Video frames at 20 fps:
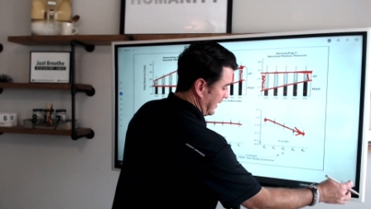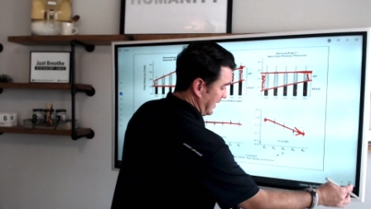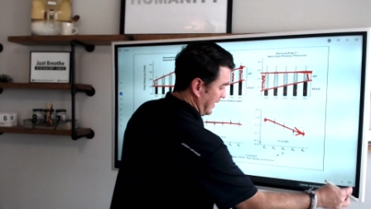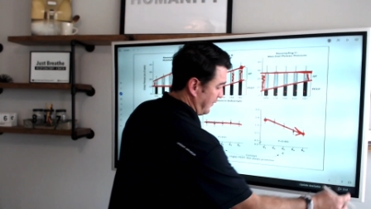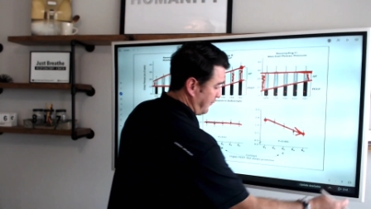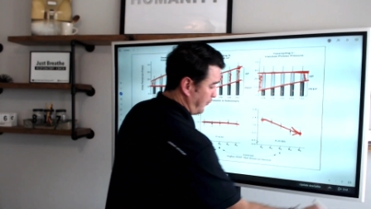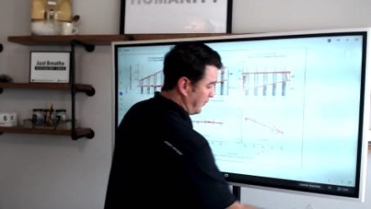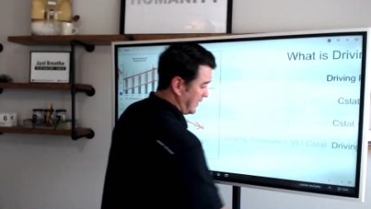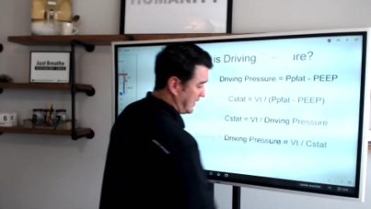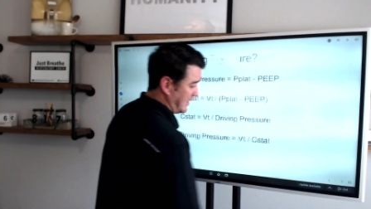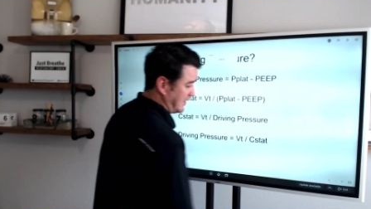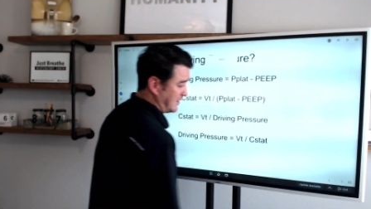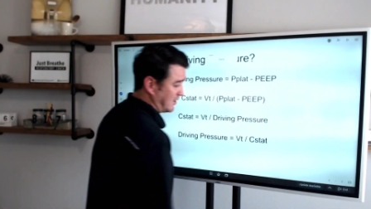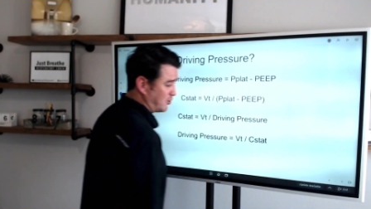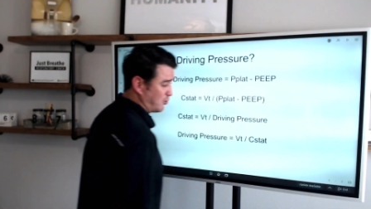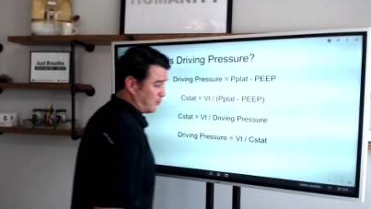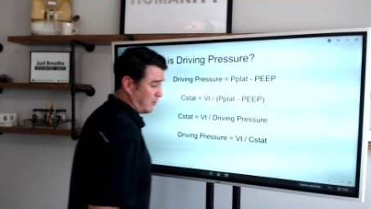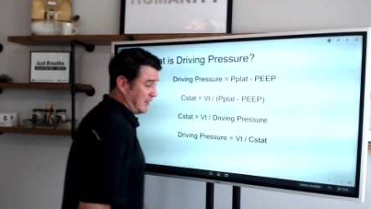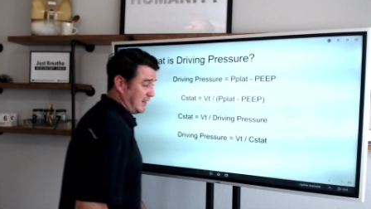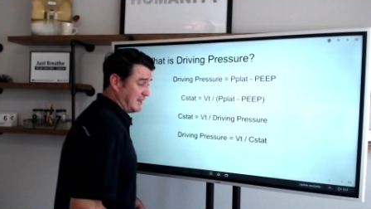if we can
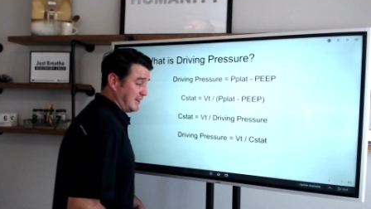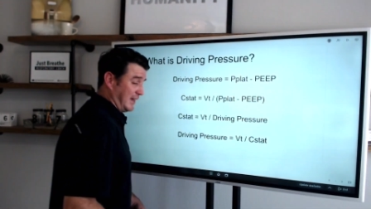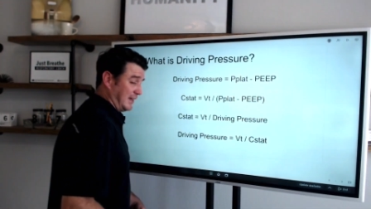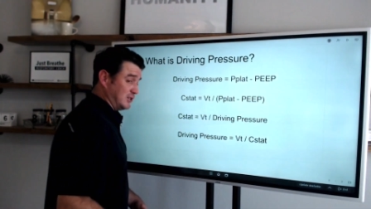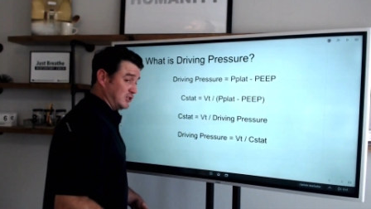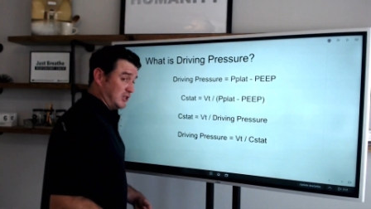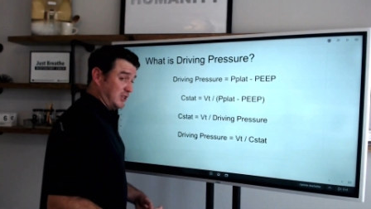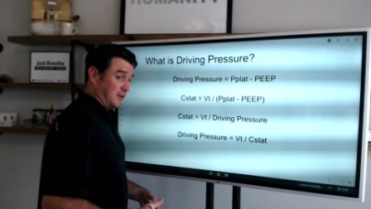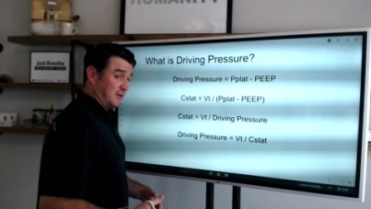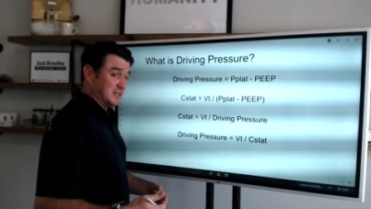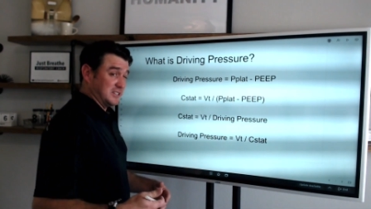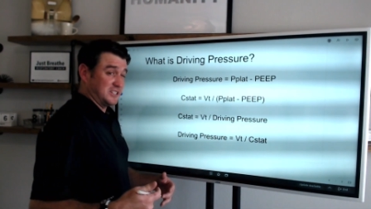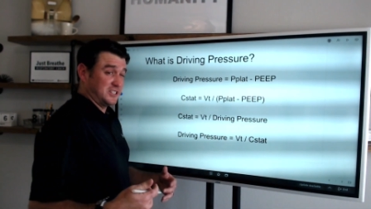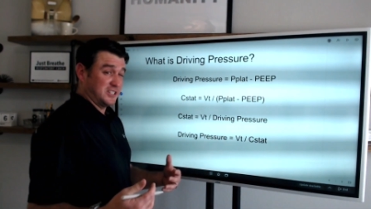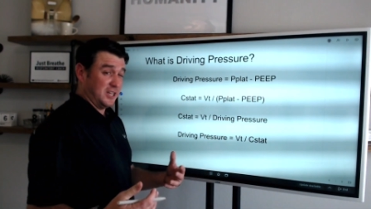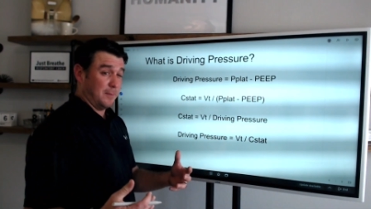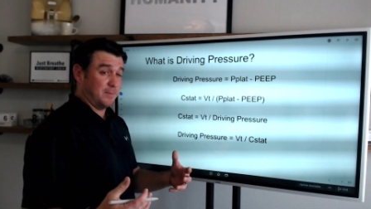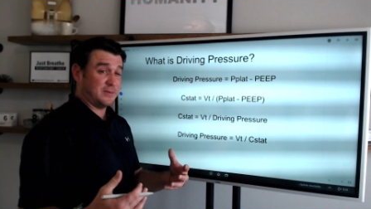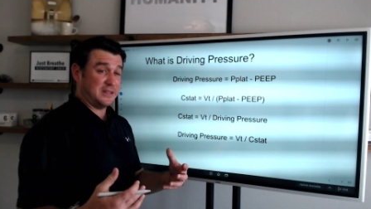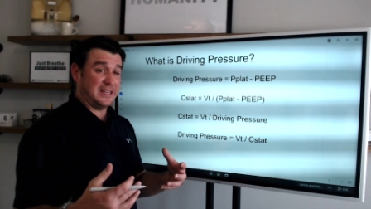agree that there is
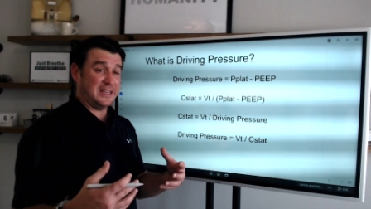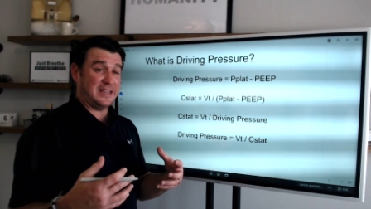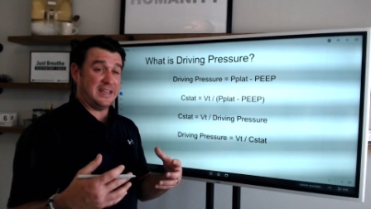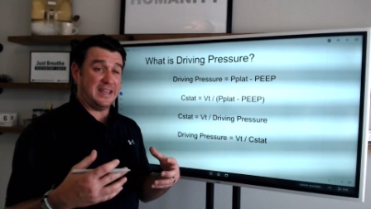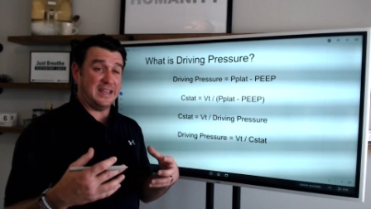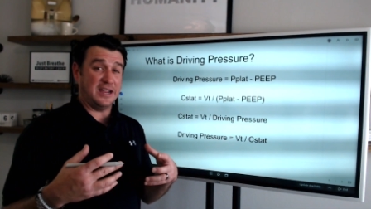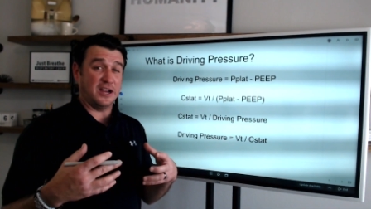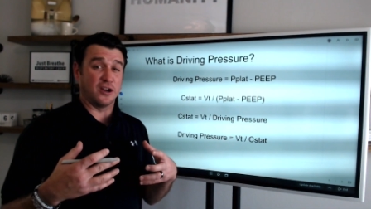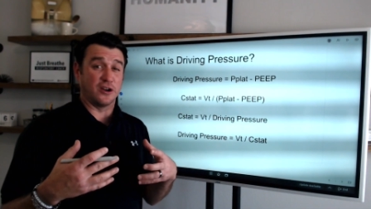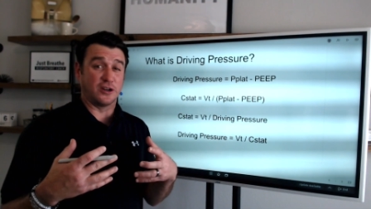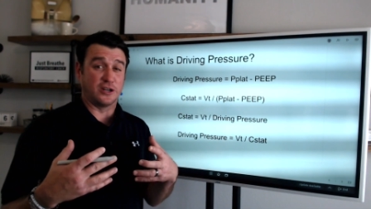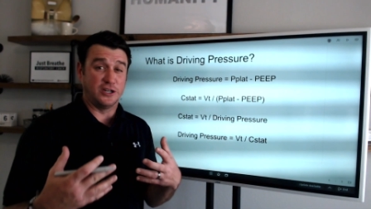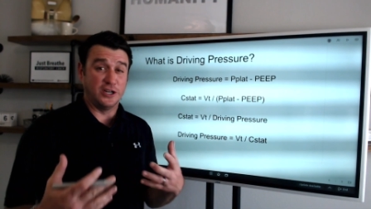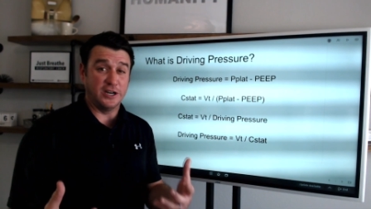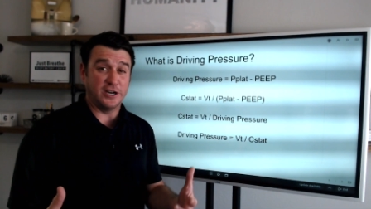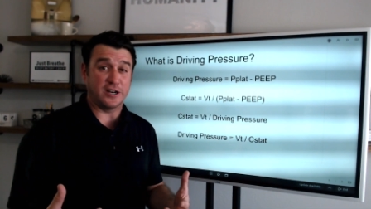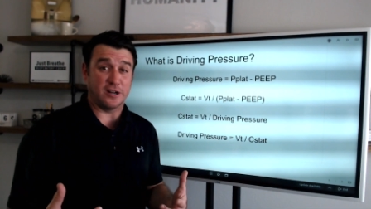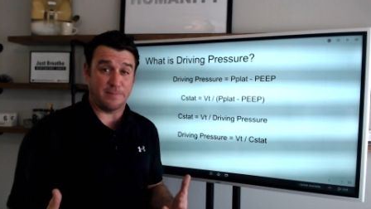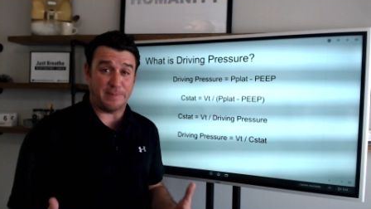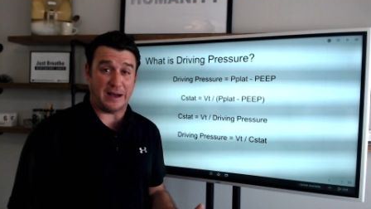something here
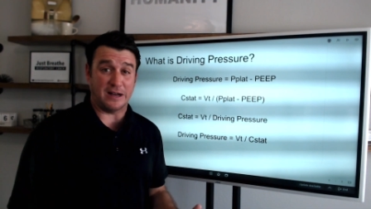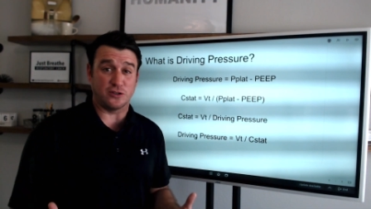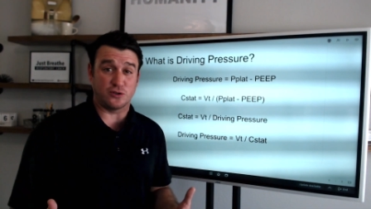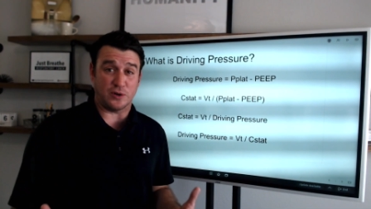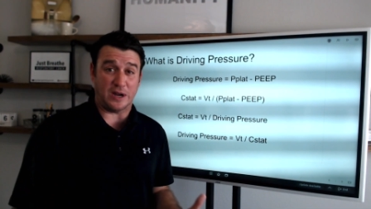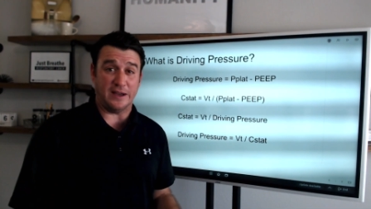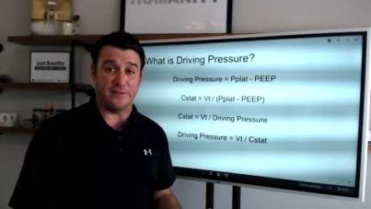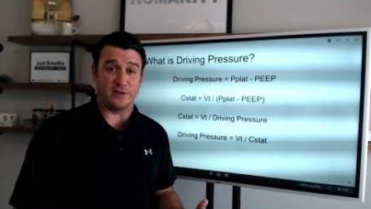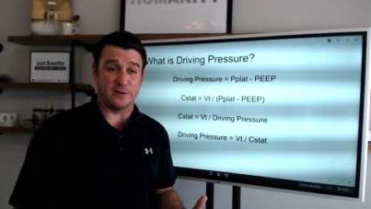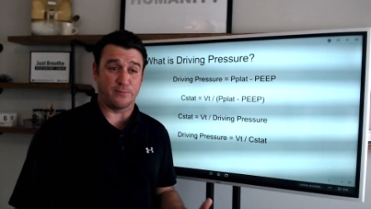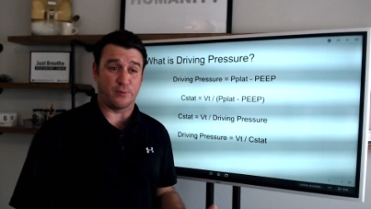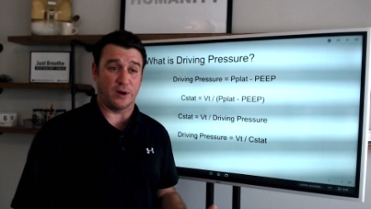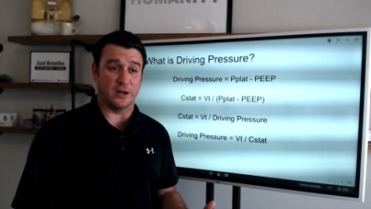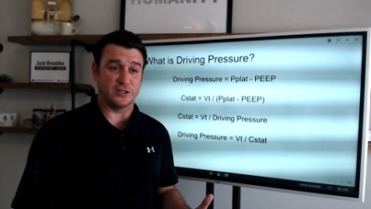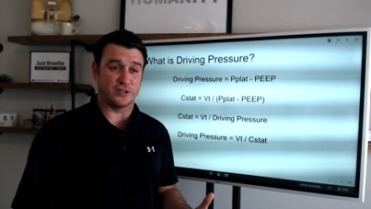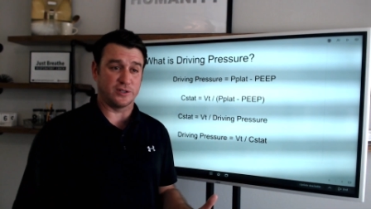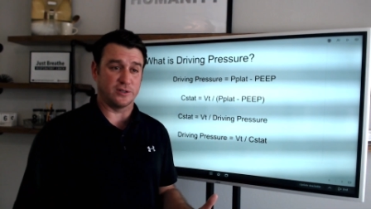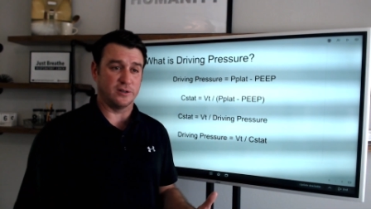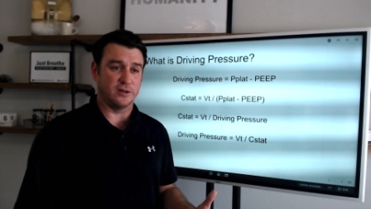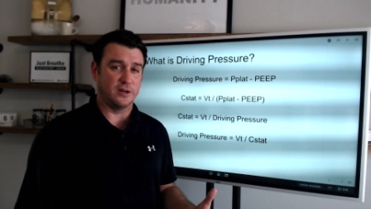good about driving
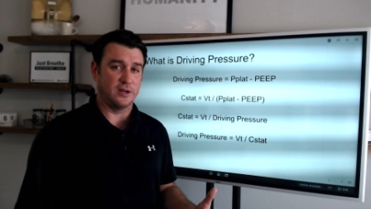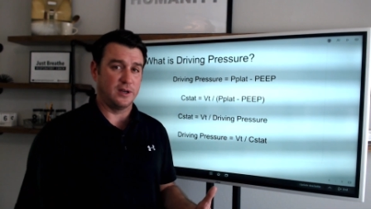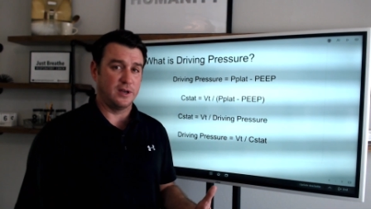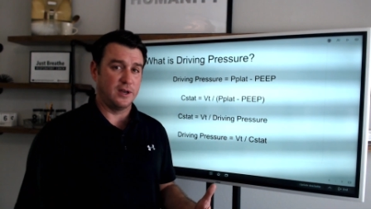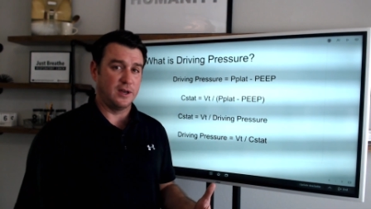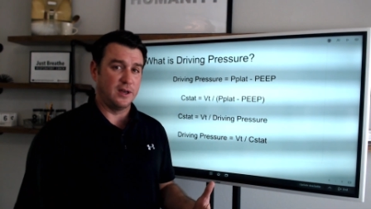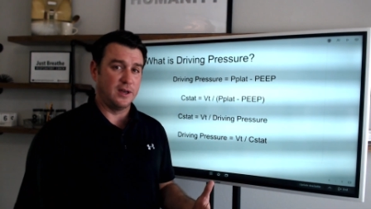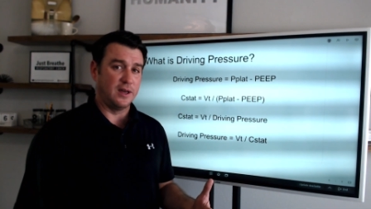pressure,